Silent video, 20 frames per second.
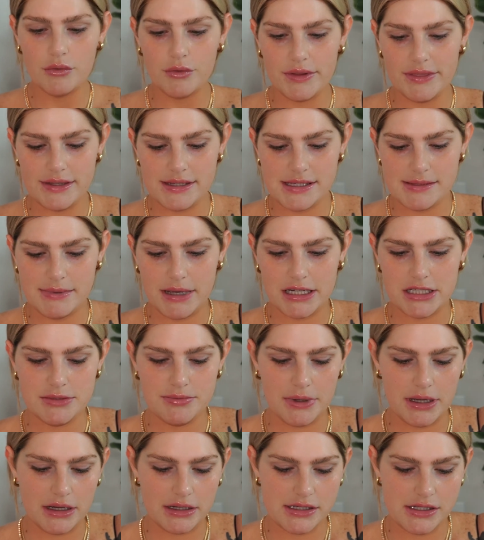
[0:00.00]
with the
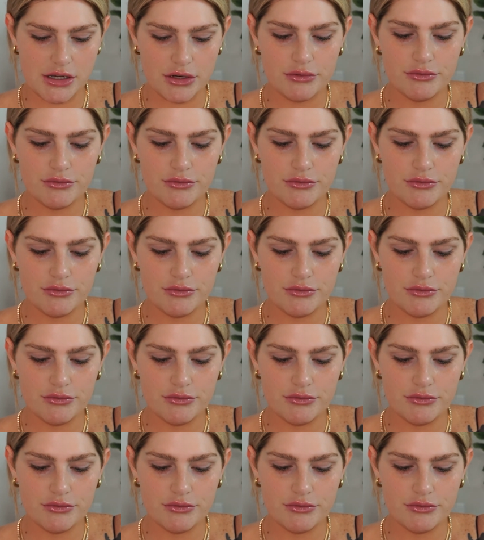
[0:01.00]
Smashbox